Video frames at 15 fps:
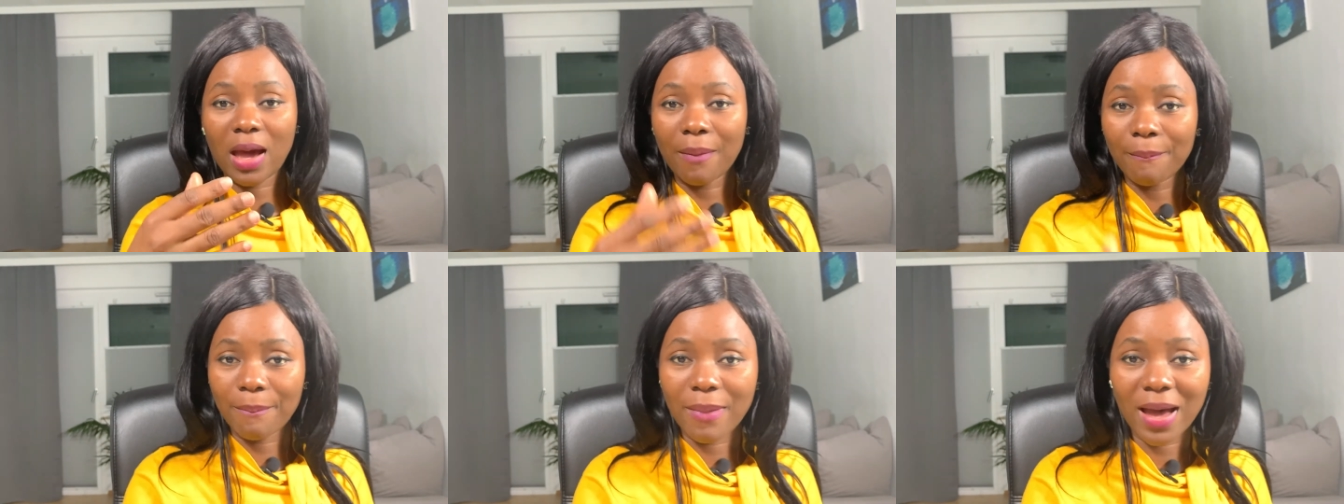
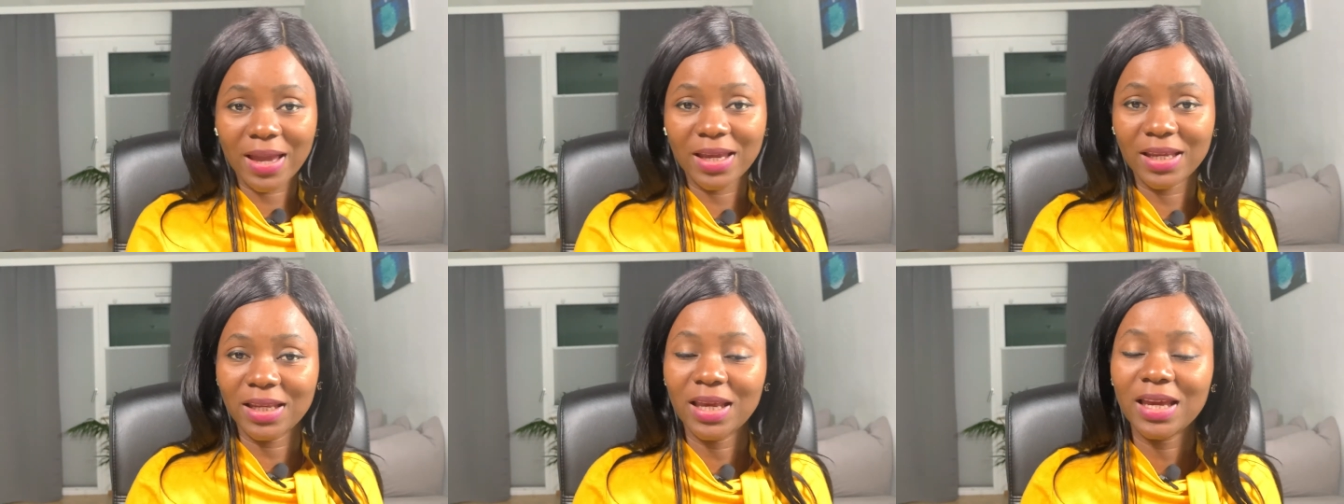I'm
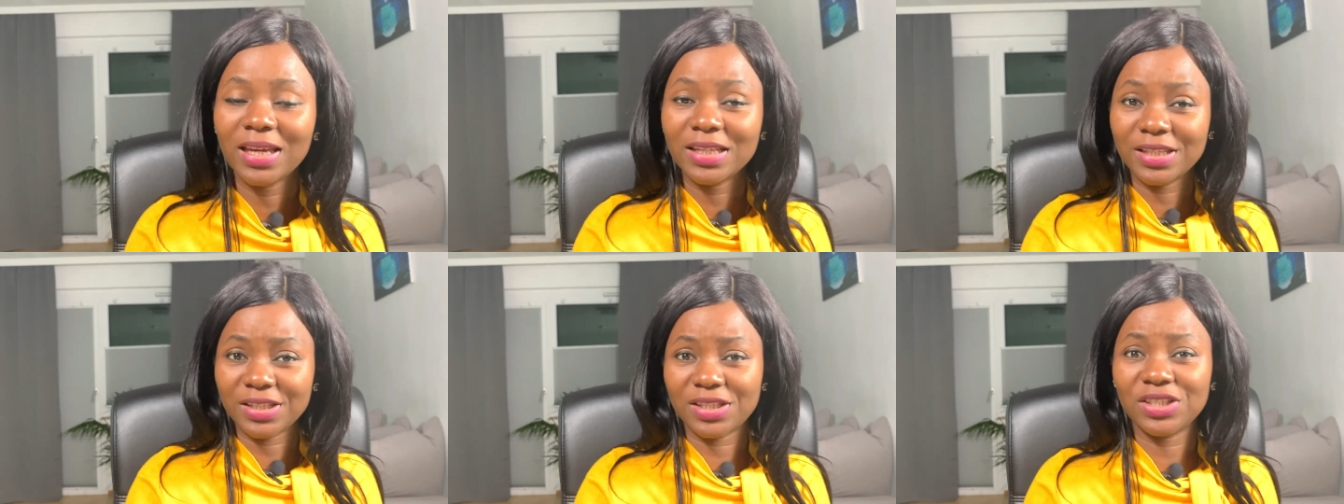buying
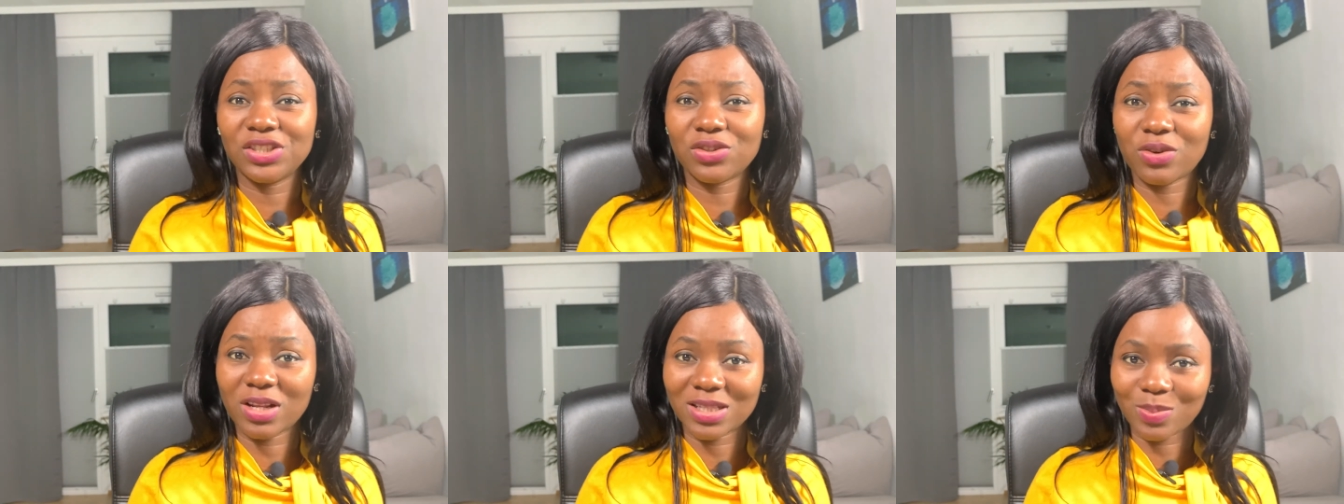this
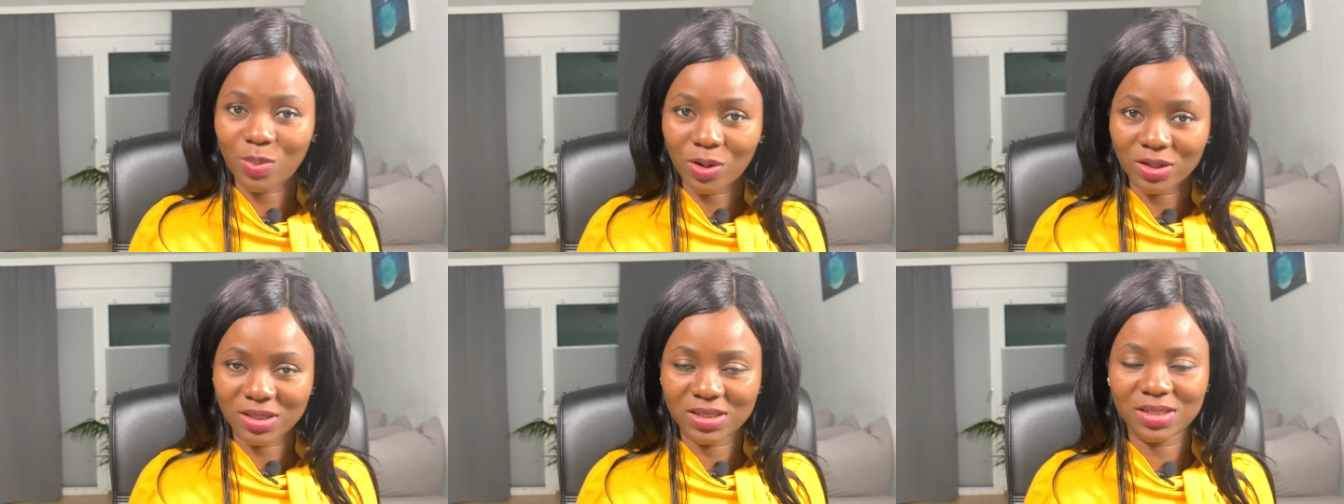insurance
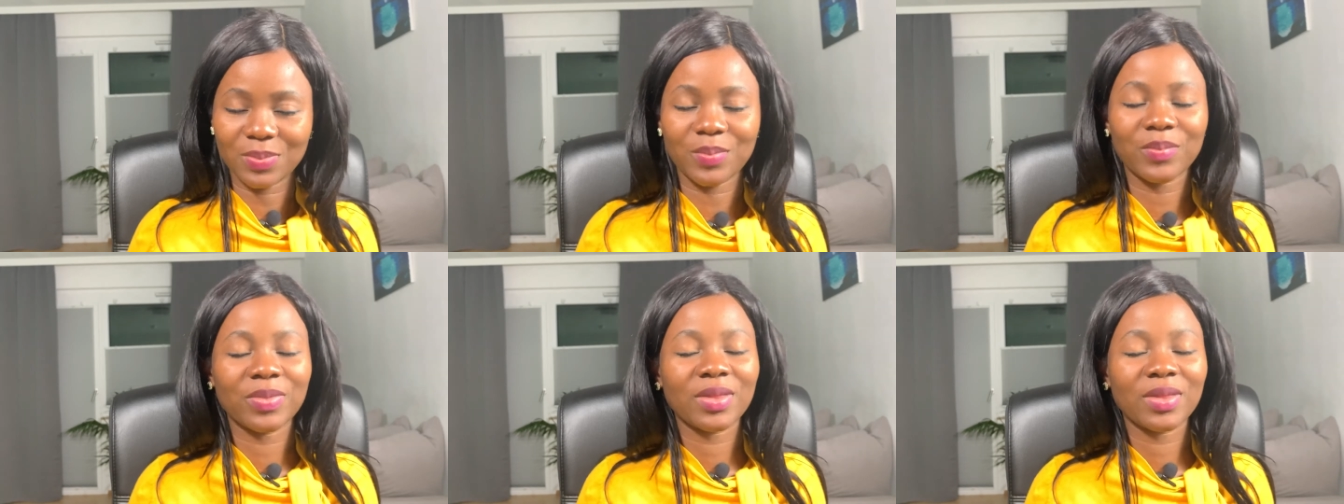policy.